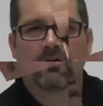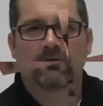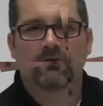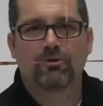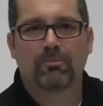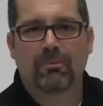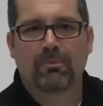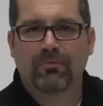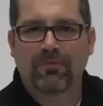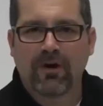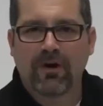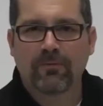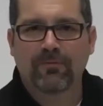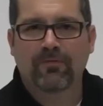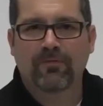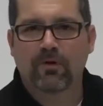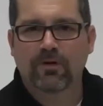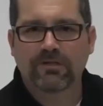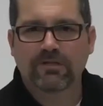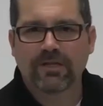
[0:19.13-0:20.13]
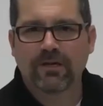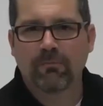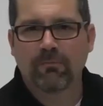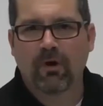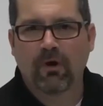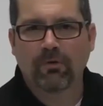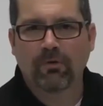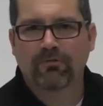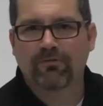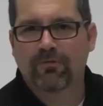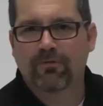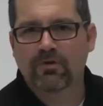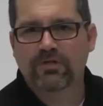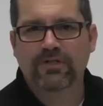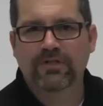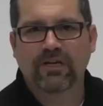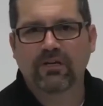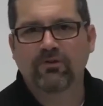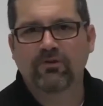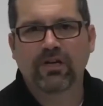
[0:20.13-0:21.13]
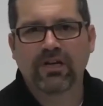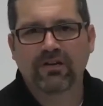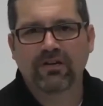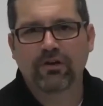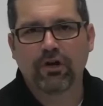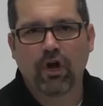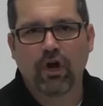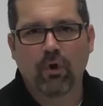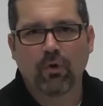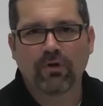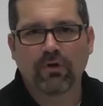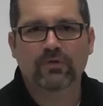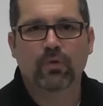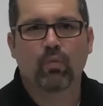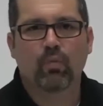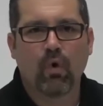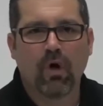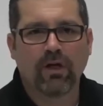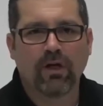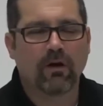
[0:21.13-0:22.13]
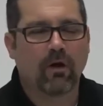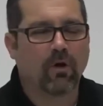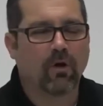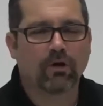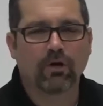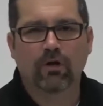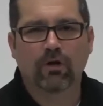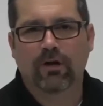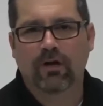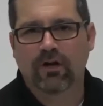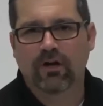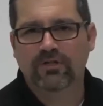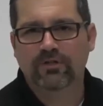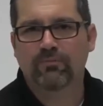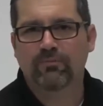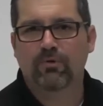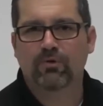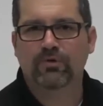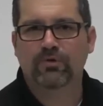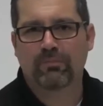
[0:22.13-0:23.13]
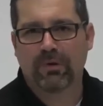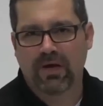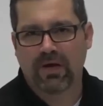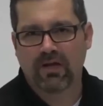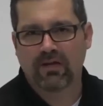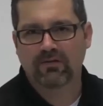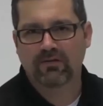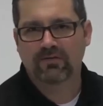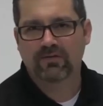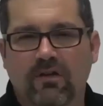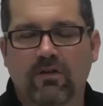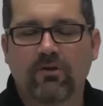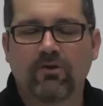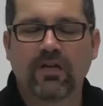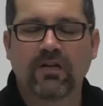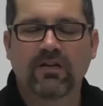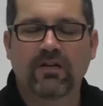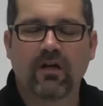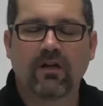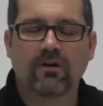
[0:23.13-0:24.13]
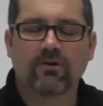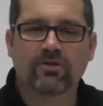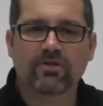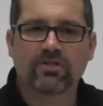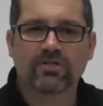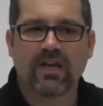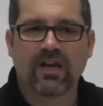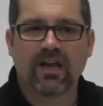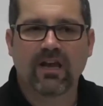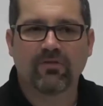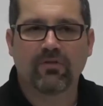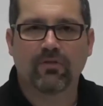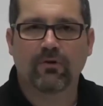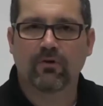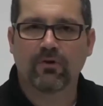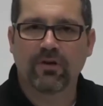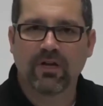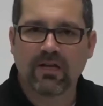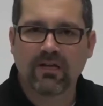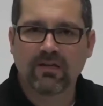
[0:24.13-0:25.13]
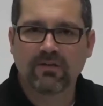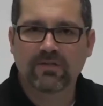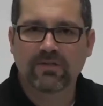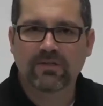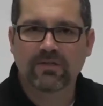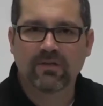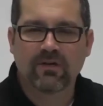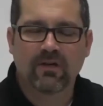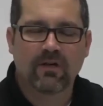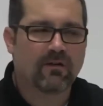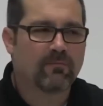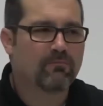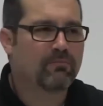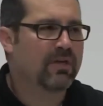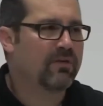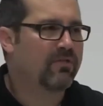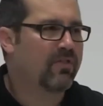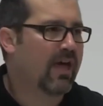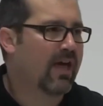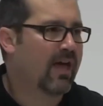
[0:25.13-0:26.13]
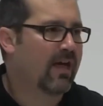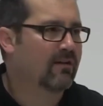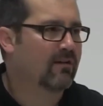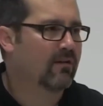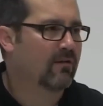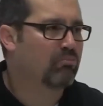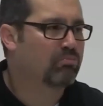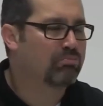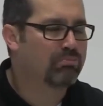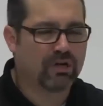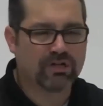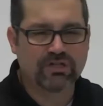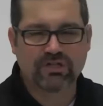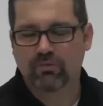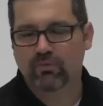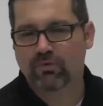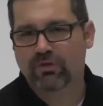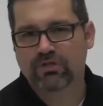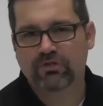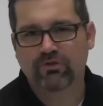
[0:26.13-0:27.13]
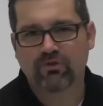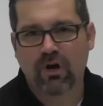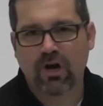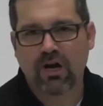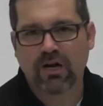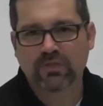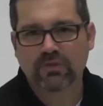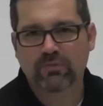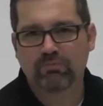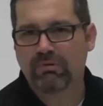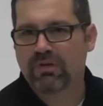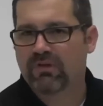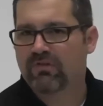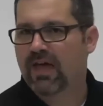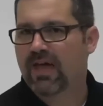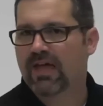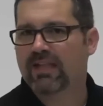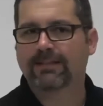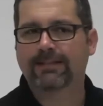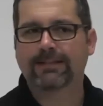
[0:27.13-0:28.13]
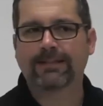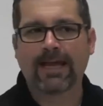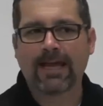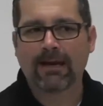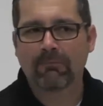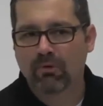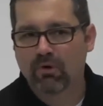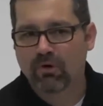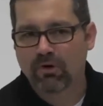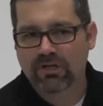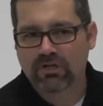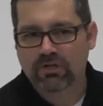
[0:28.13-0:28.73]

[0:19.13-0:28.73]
To prepare for a demo, the first thing you need to know is what are your customers' pains. You need to understand their needs, be that budget restraints, be that labor